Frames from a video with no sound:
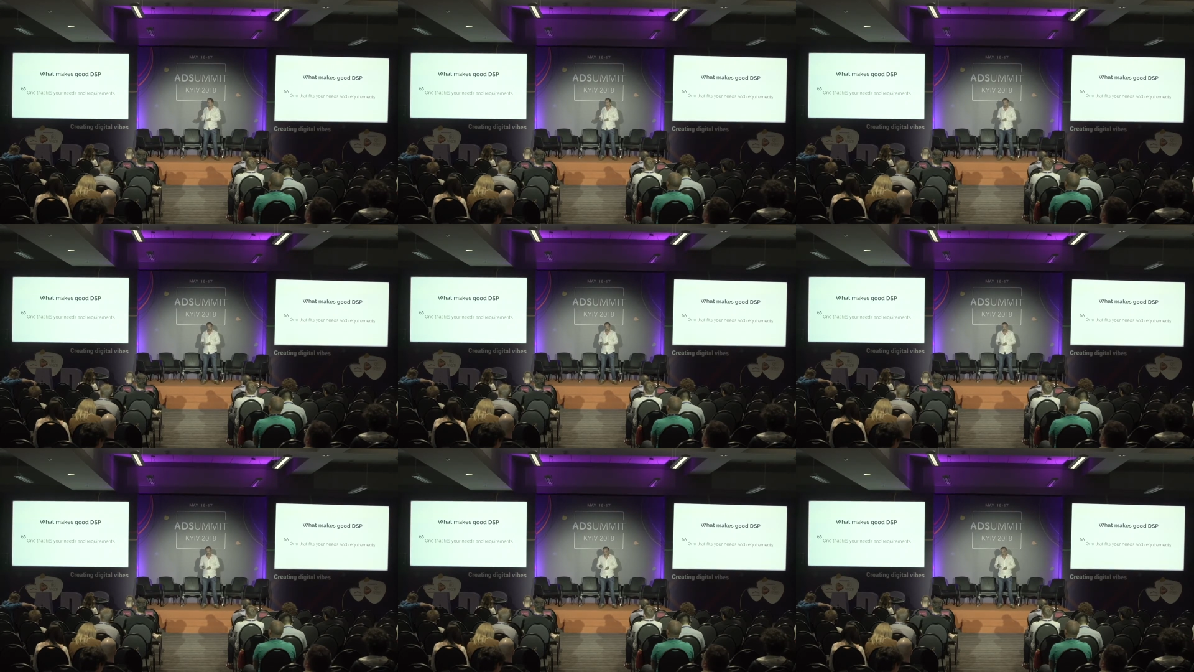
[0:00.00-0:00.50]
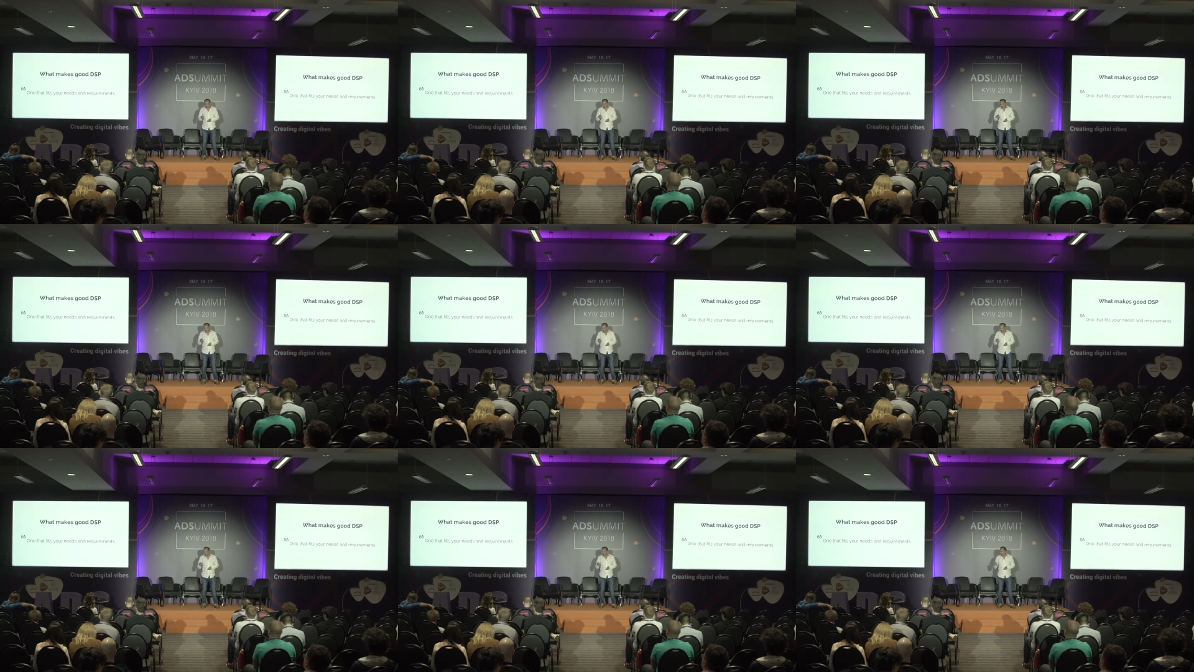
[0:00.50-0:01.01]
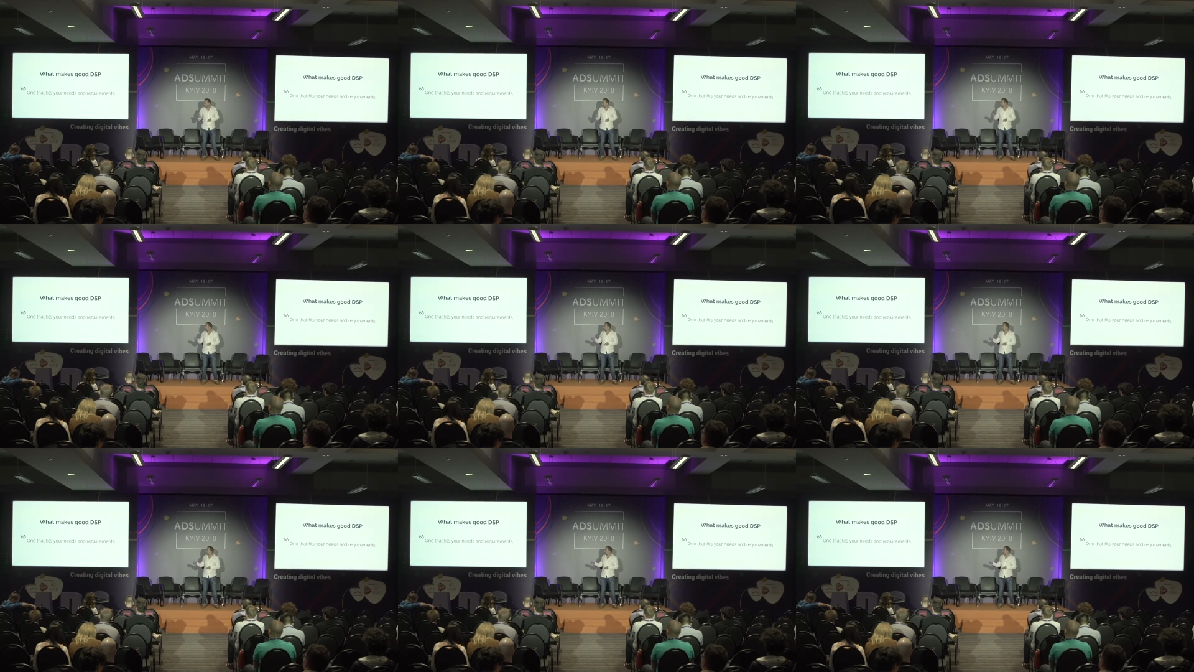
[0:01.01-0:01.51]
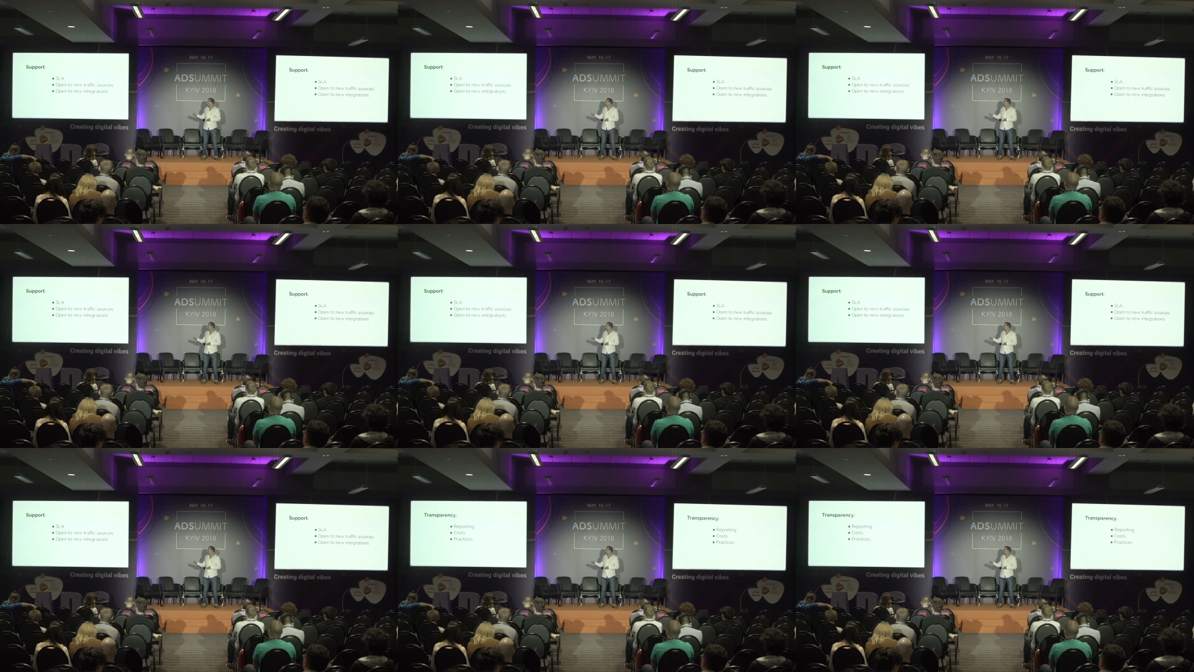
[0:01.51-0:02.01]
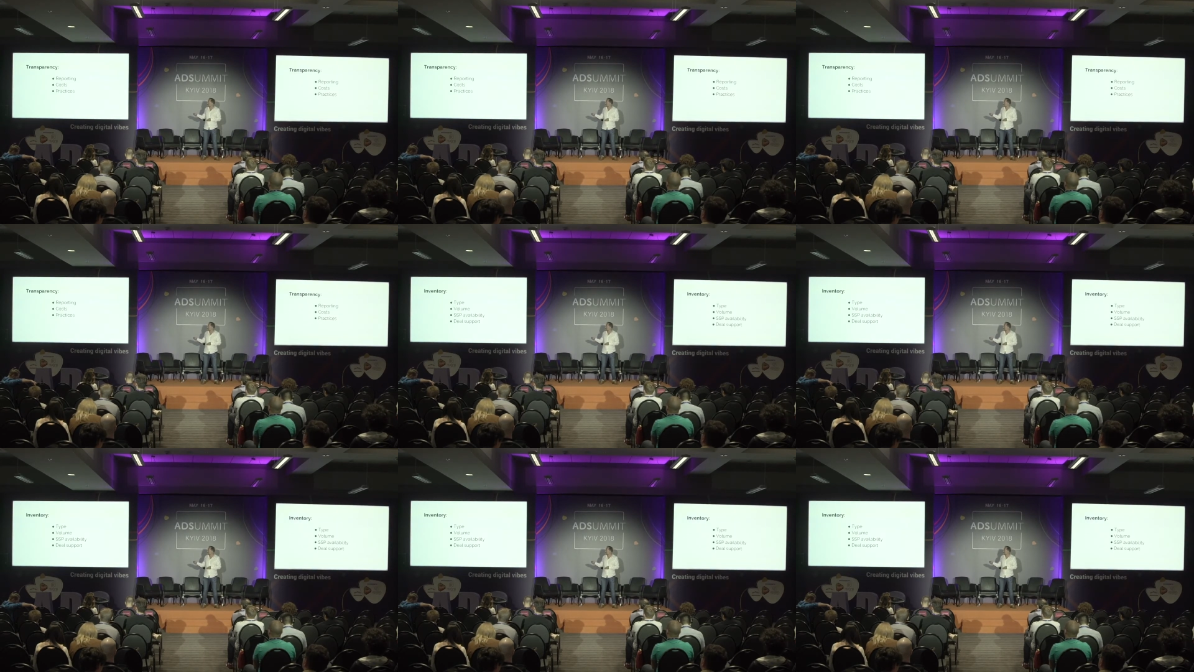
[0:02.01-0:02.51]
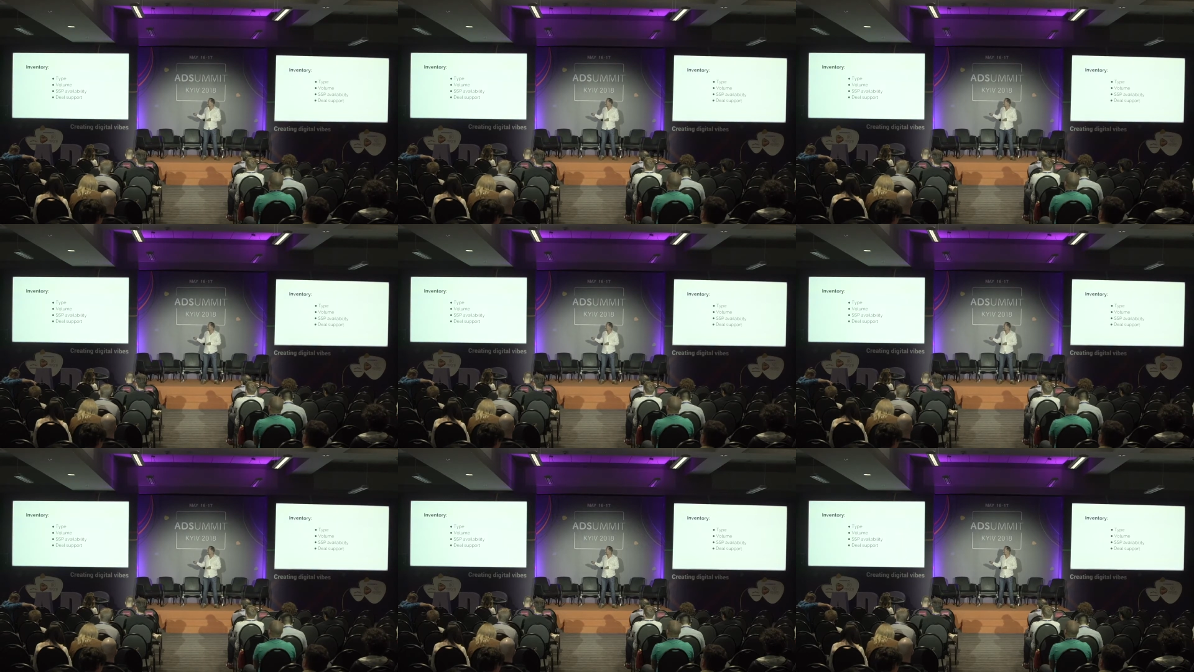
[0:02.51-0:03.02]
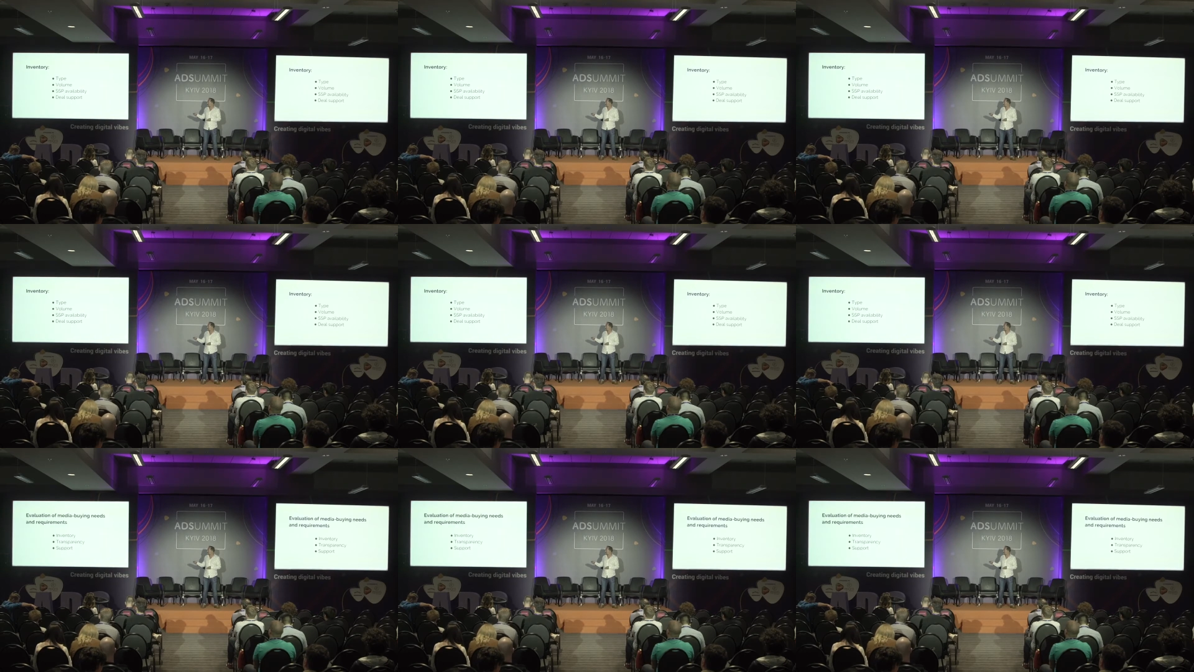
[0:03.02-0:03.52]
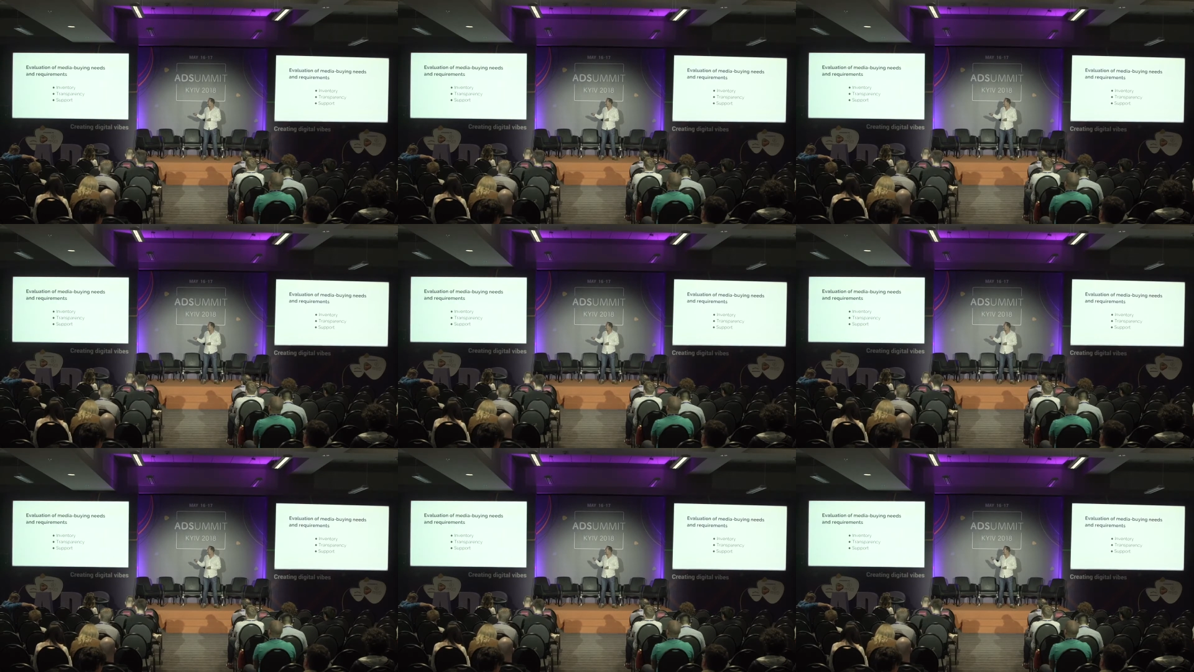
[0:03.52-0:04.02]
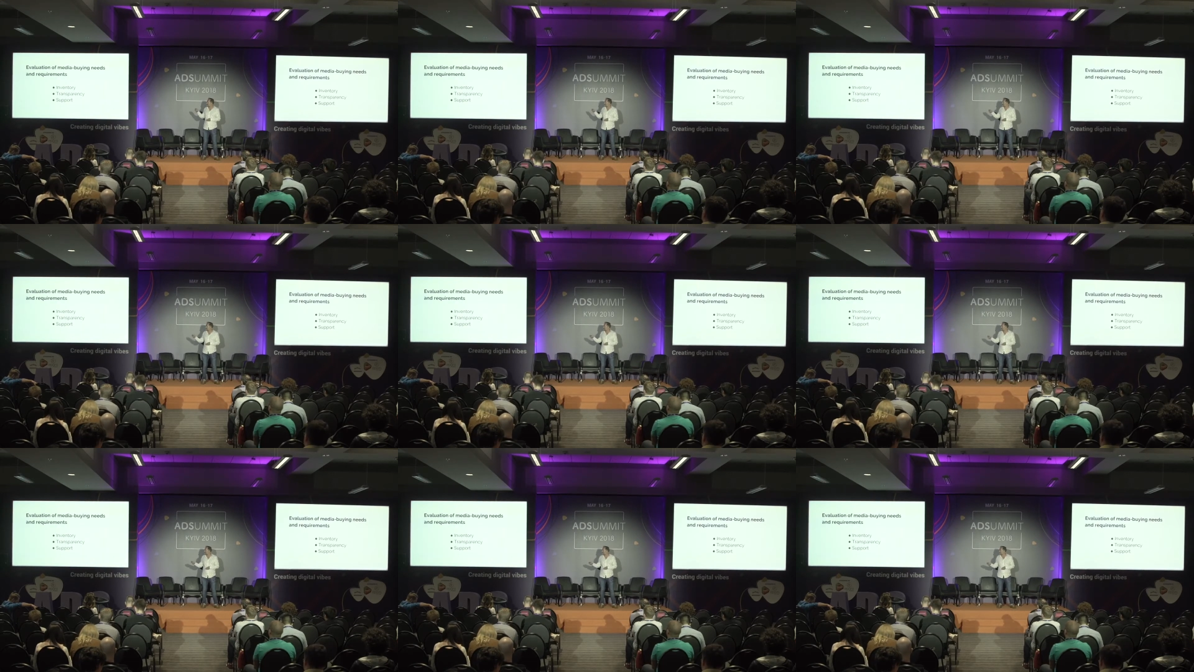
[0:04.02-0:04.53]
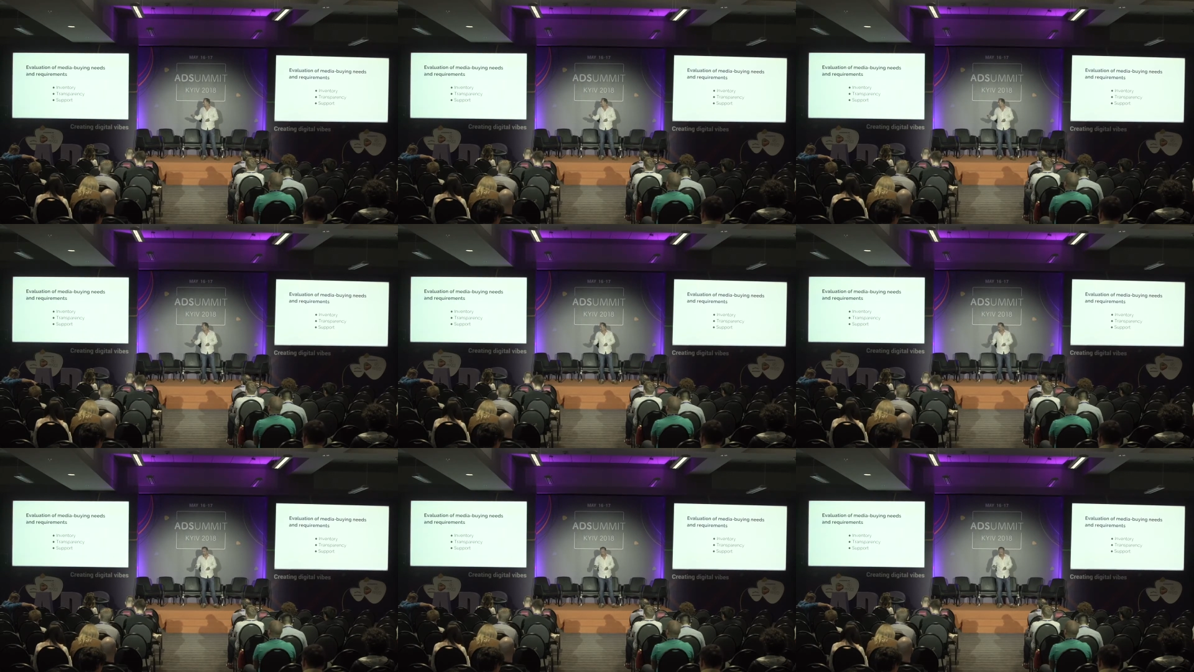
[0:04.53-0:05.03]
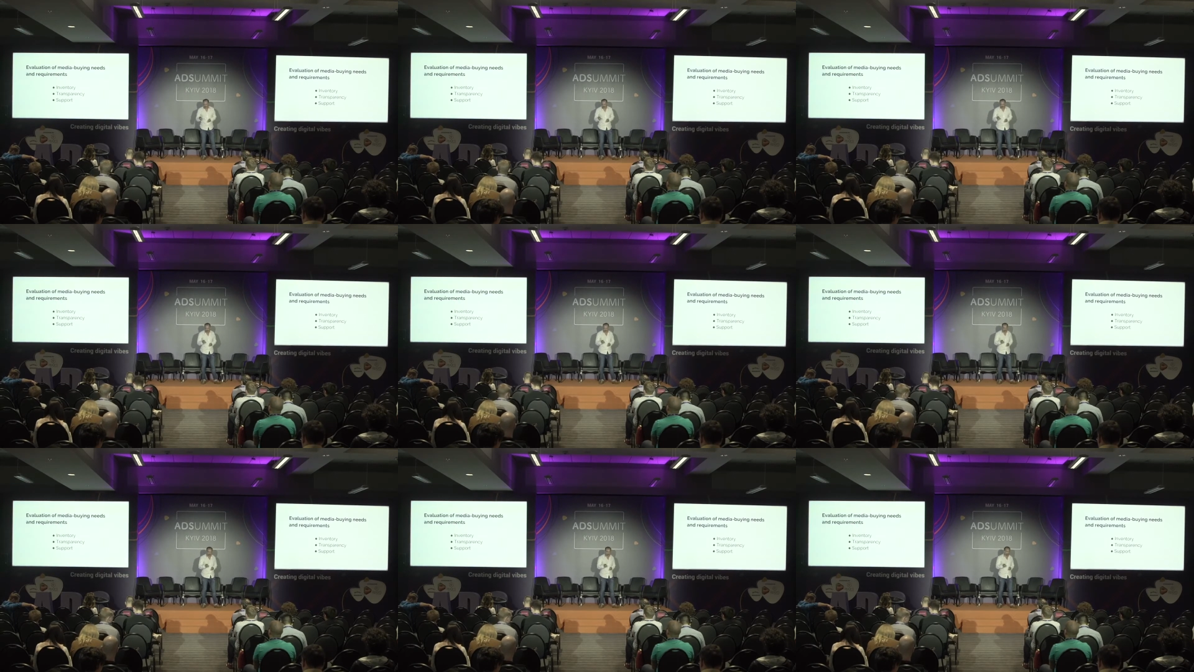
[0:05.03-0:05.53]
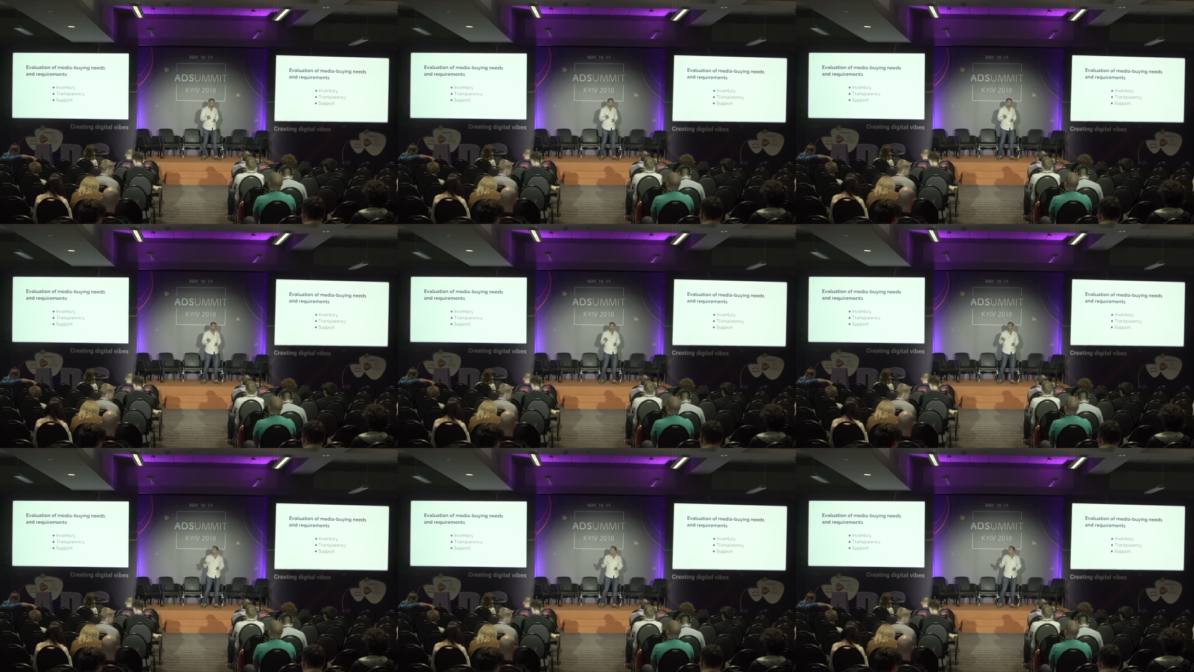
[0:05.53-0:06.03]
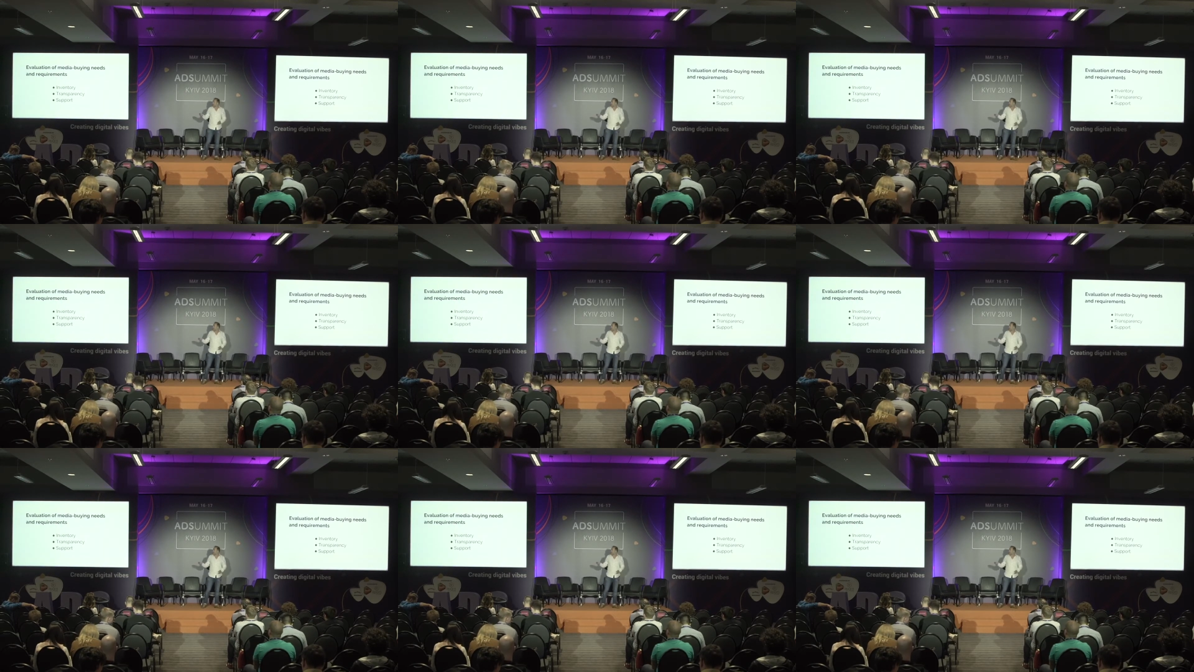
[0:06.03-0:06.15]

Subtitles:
(no speaker visible)